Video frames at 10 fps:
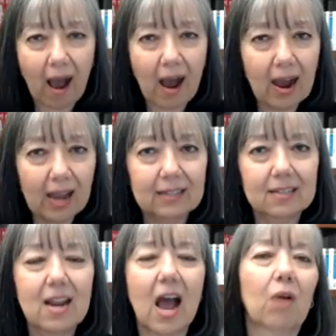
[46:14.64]
I
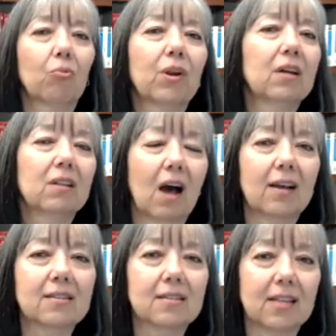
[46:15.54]
did not
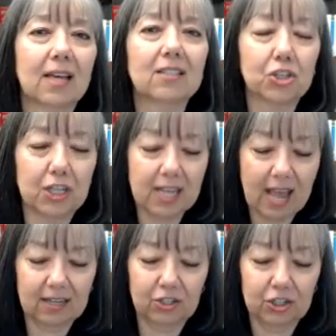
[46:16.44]
realize that she
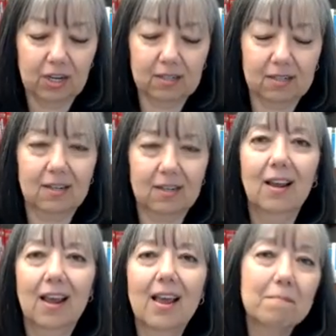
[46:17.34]
had just
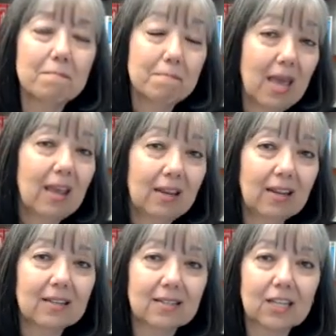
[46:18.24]

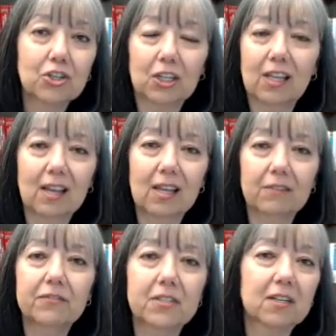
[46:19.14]
made essentially a
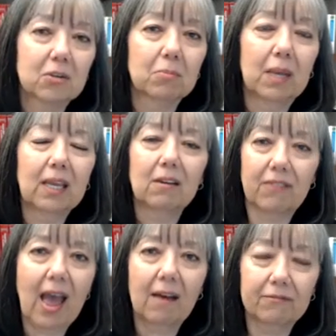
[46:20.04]
gift to me of
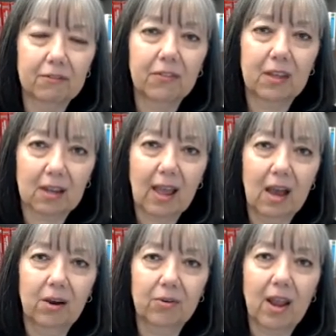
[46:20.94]
half of the
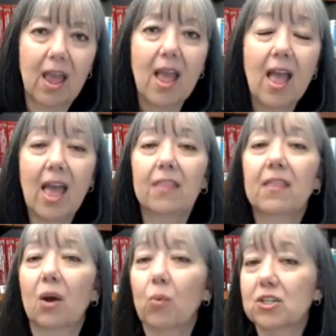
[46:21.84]
account
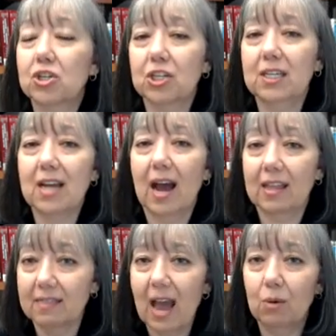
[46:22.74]
and that when she
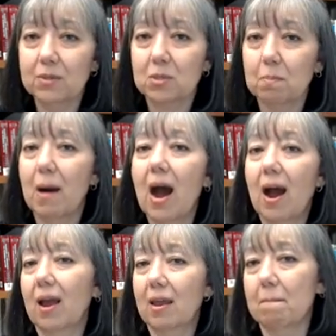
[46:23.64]
died, that was
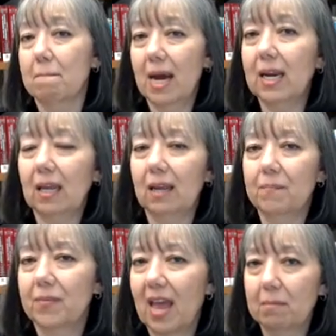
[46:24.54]
my money,
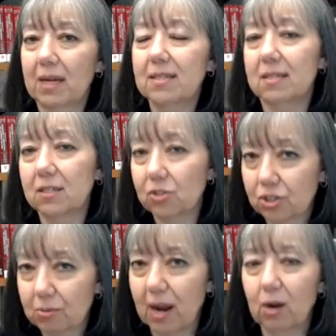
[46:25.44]
and my
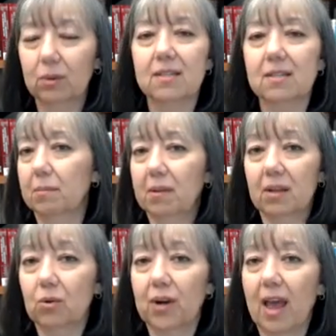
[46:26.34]
sister, my only
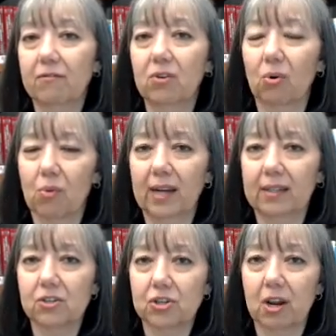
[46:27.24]
sibling, would have no right
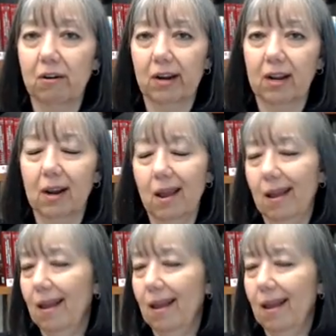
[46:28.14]
to share in it.